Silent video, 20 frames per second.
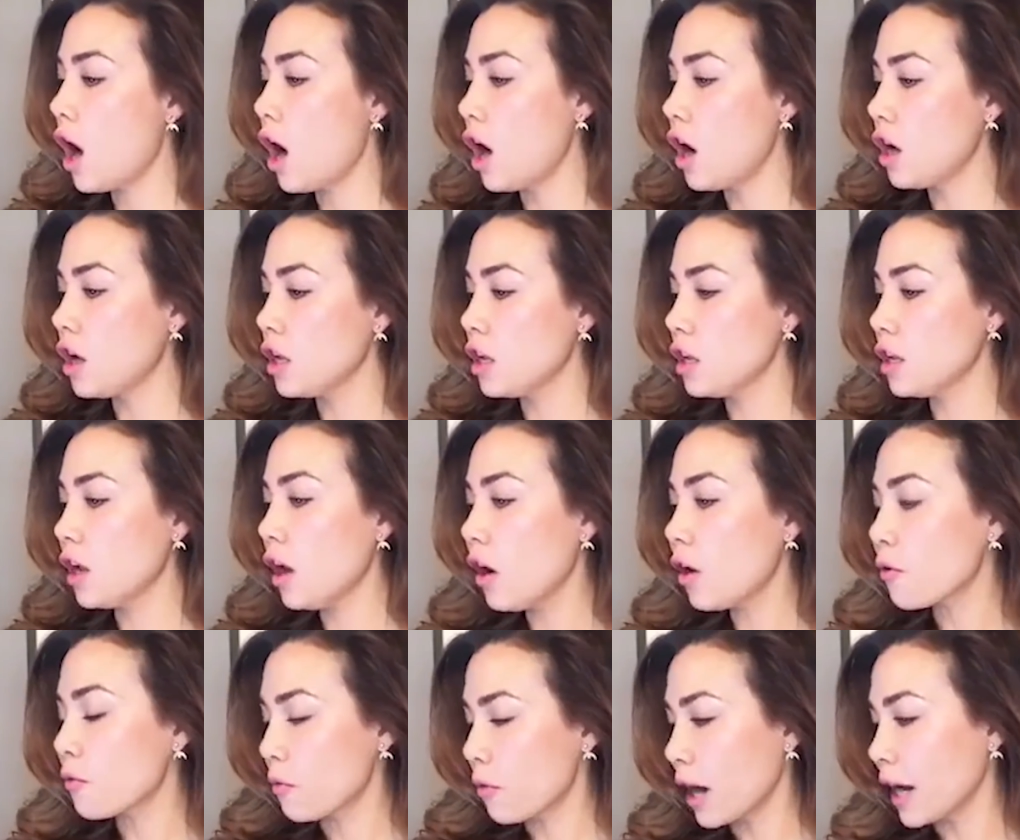All
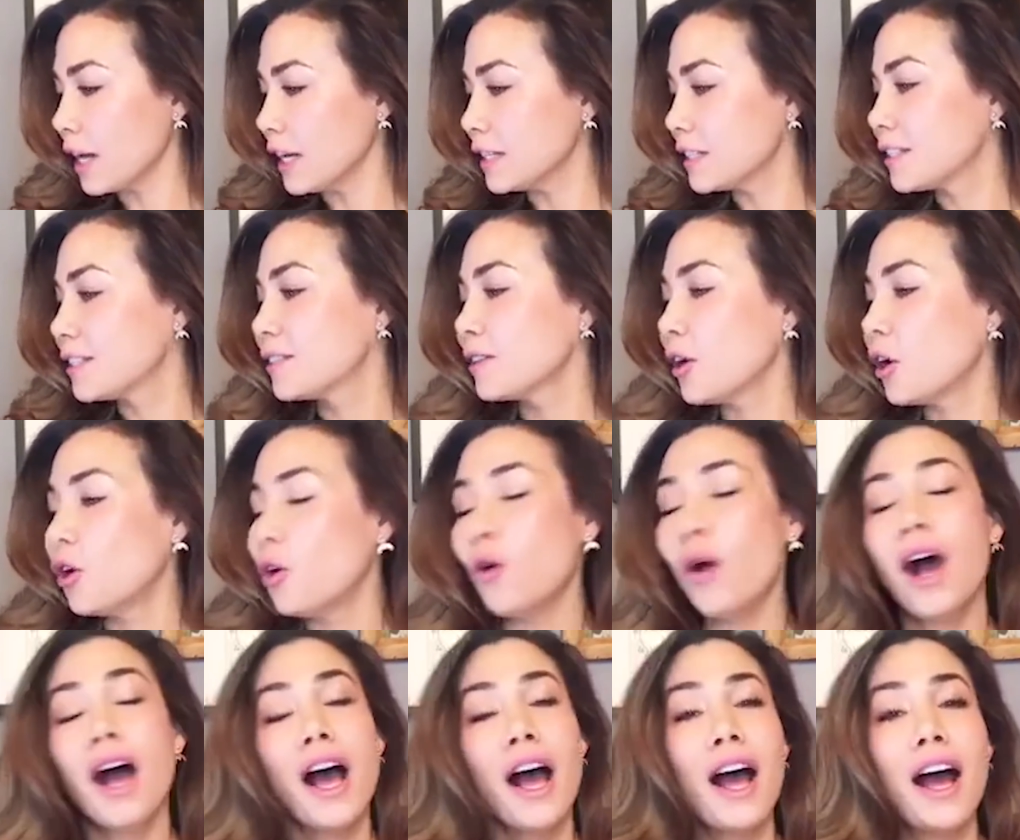right, so
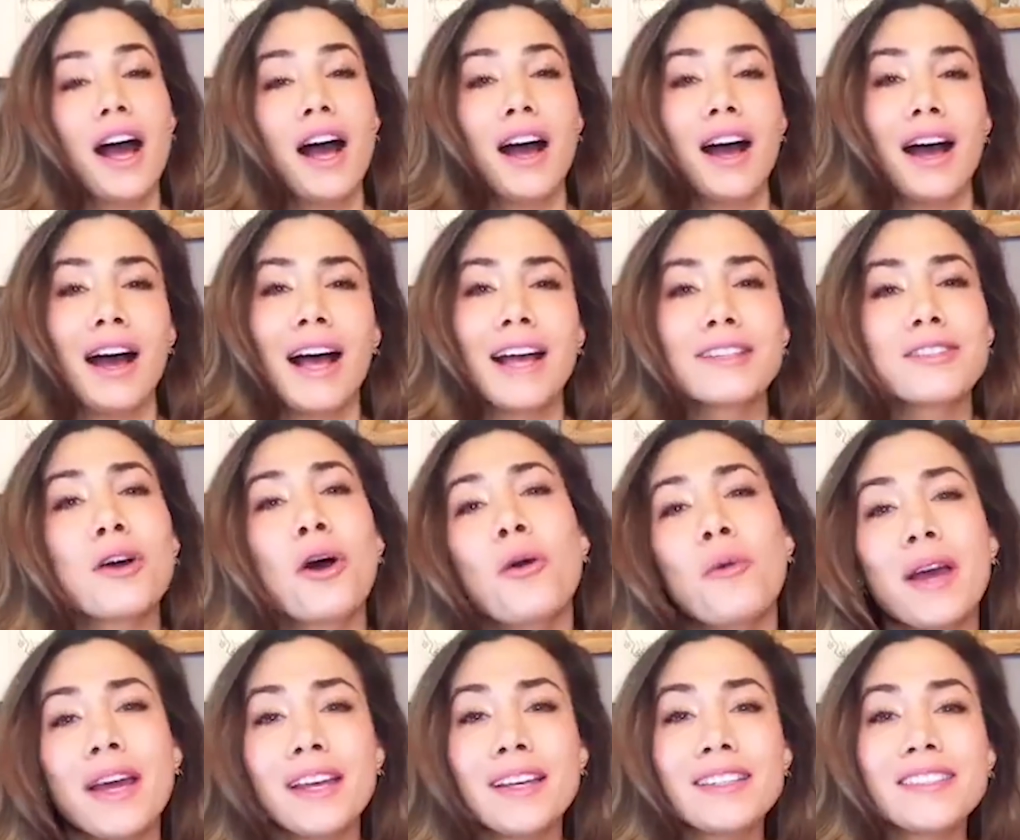as
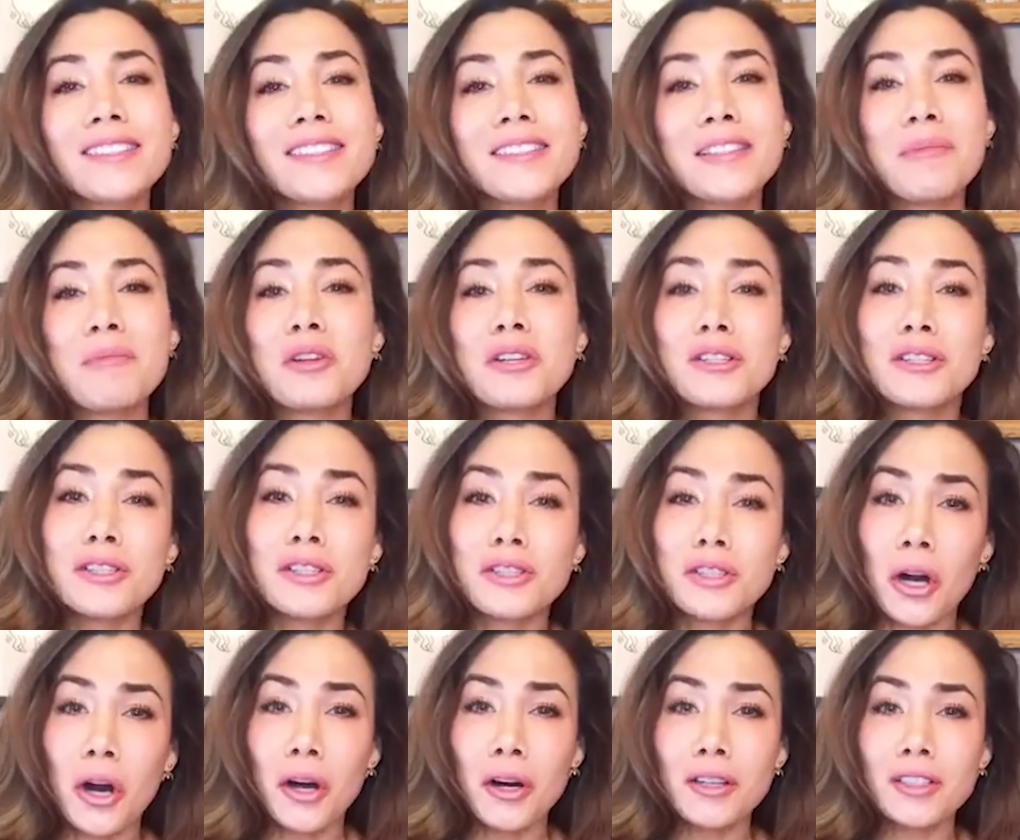always, I'm going to
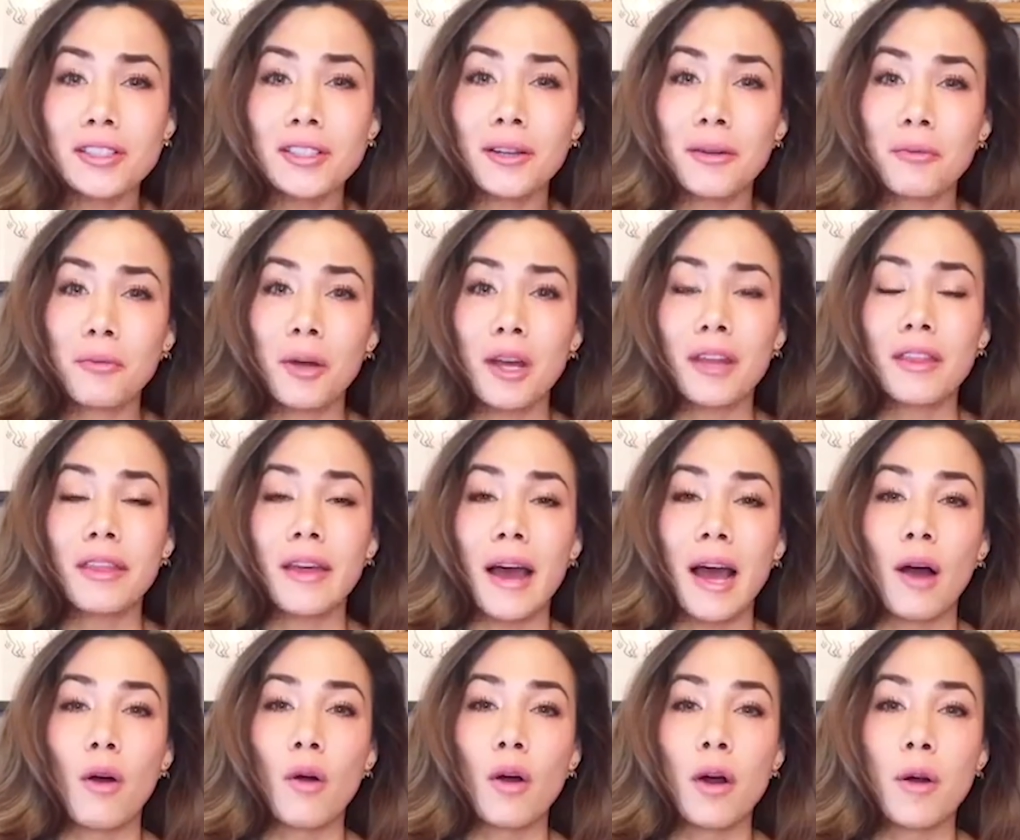start with
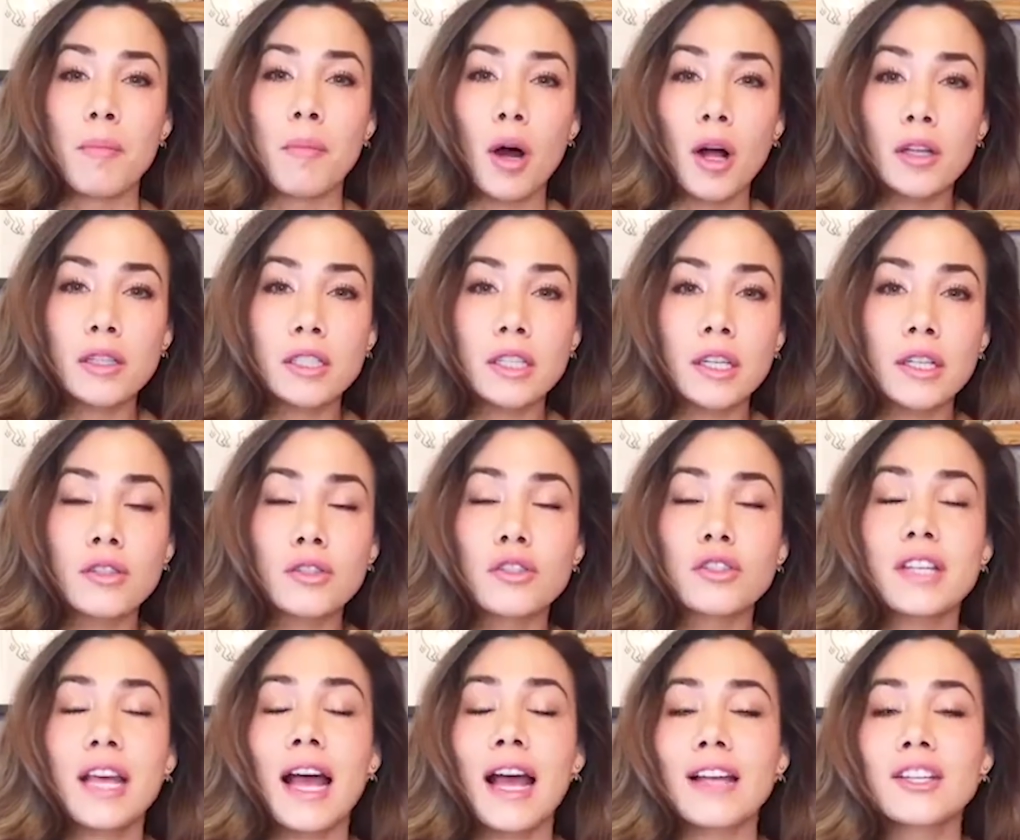our Maltesers
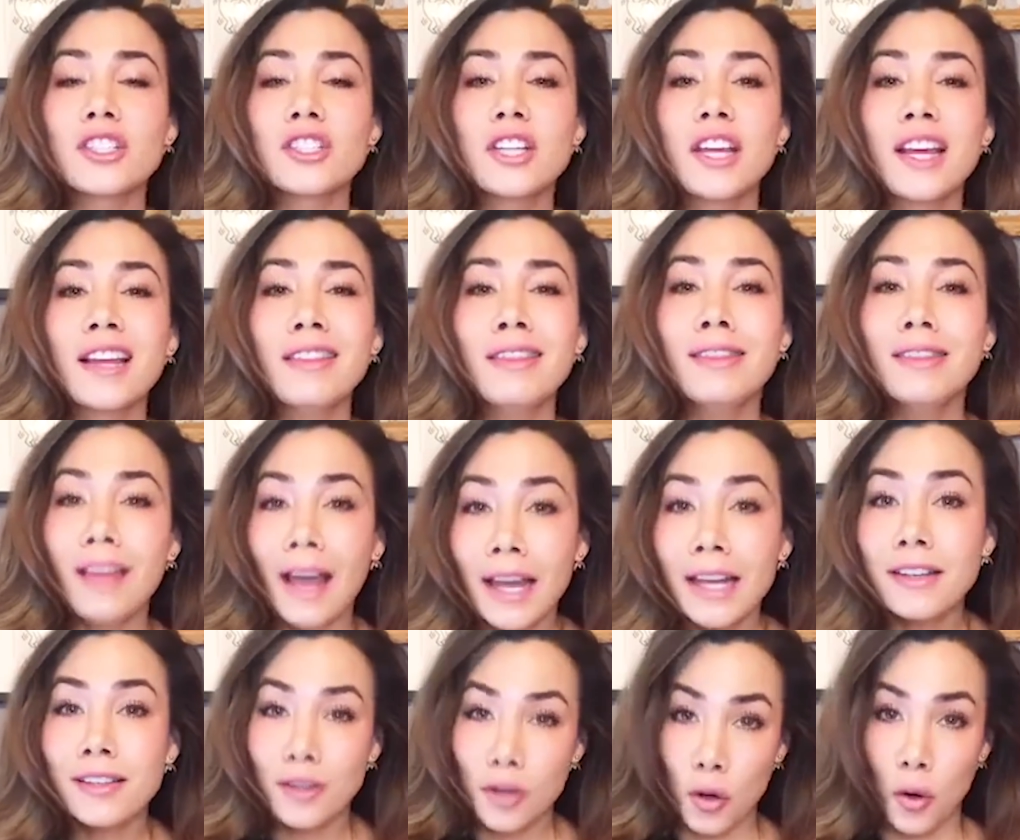hashtag
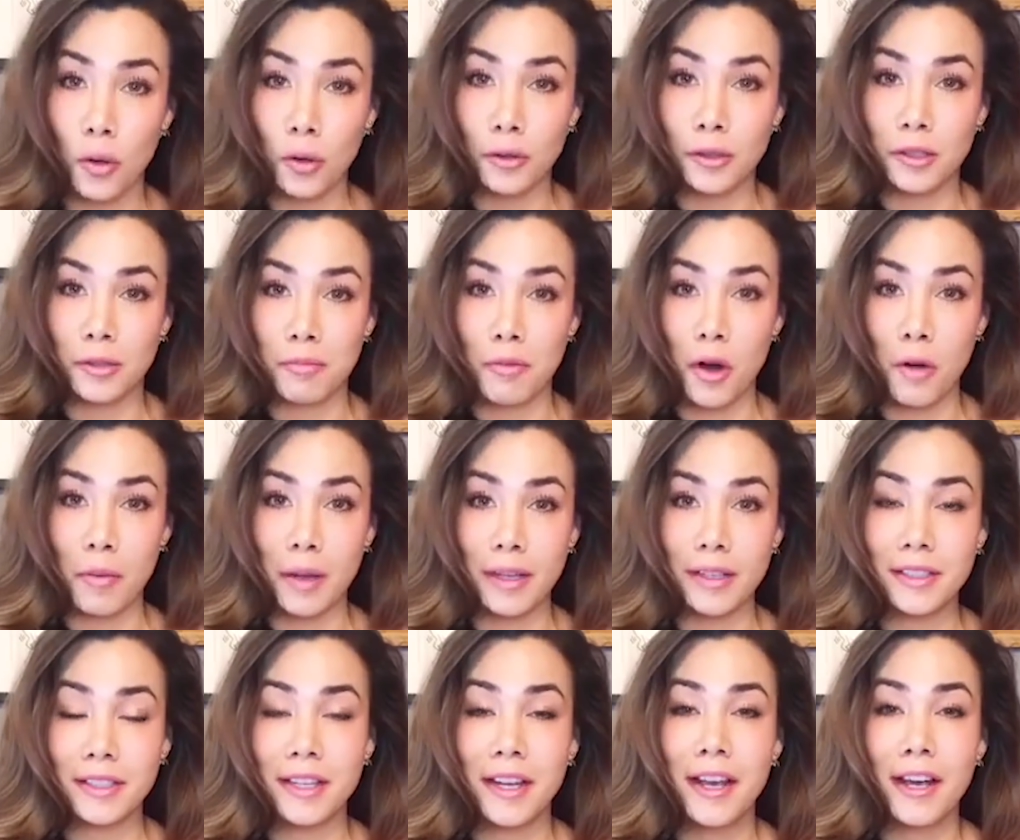light goals
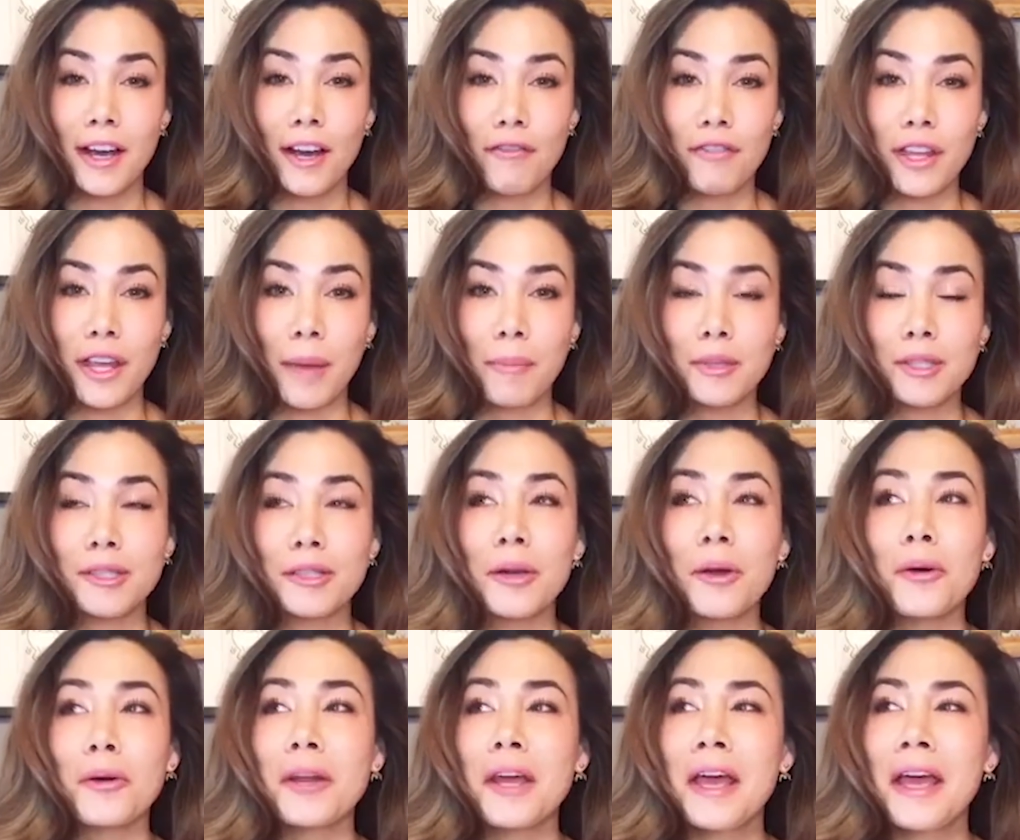moment of the
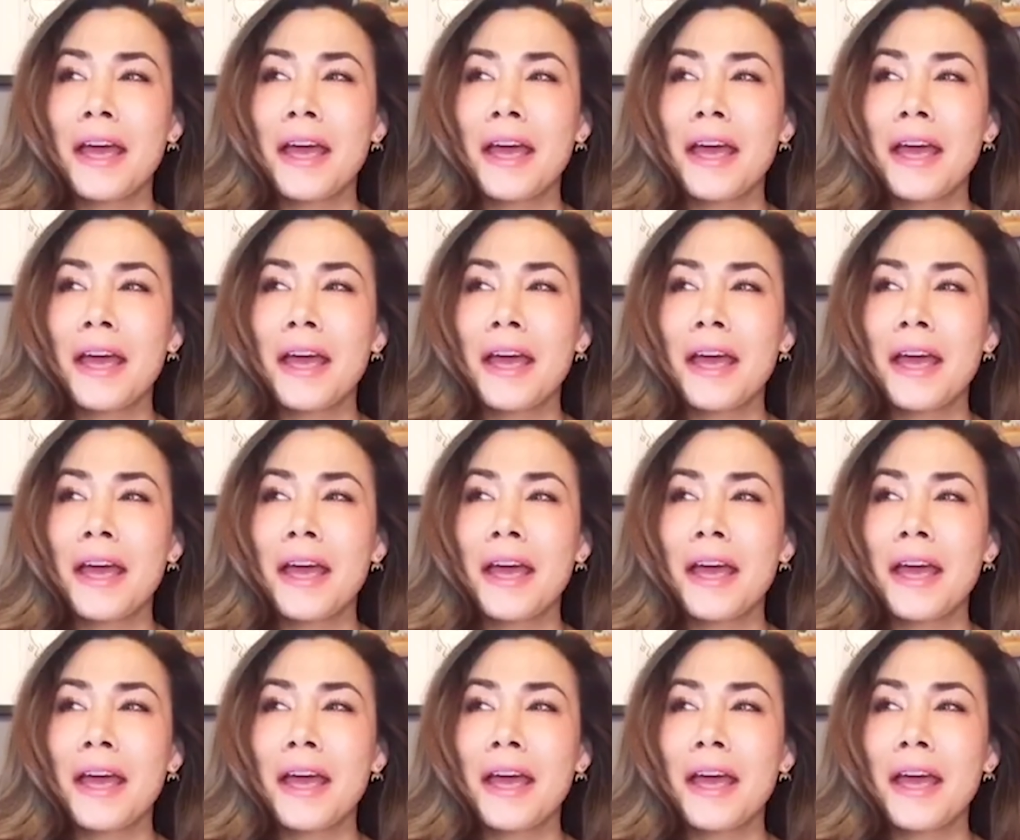episode.